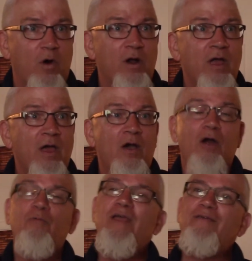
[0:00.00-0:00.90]
Or,
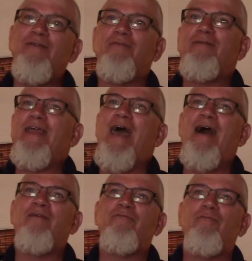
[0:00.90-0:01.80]
are we even, we
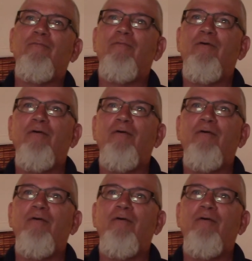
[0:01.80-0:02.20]
have